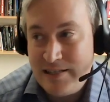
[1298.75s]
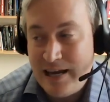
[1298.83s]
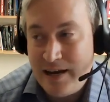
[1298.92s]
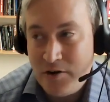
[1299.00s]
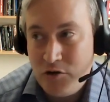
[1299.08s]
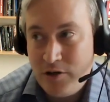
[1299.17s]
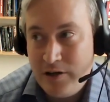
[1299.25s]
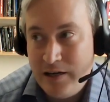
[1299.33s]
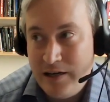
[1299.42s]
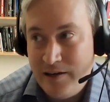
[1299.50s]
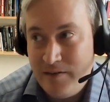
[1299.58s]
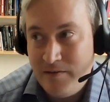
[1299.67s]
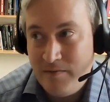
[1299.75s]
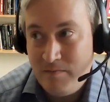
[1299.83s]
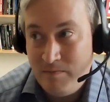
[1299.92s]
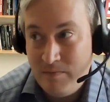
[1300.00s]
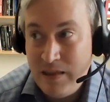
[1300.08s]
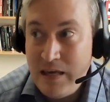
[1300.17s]
It's actually
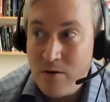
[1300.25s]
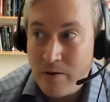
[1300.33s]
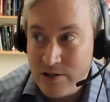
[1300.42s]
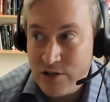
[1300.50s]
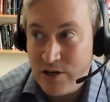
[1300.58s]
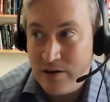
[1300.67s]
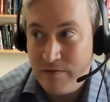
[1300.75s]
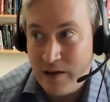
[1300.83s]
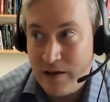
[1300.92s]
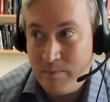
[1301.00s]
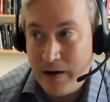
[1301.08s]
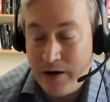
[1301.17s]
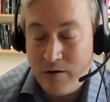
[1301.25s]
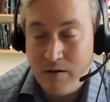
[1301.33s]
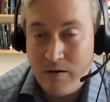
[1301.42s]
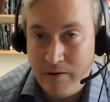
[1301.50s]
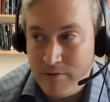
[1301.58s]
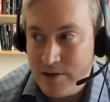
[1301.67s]
the question of like my
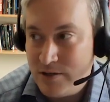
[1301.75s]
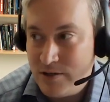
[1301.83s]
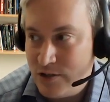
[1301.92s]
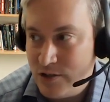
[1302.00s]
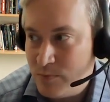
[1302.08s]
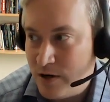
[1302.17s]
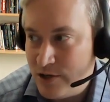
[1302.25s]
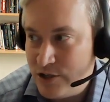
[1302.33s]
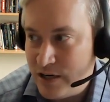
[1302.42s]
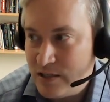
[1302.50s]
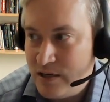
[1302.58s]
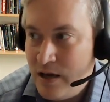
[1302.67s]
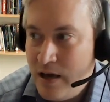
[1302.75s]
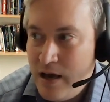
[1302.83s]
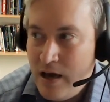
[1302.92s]
current research project.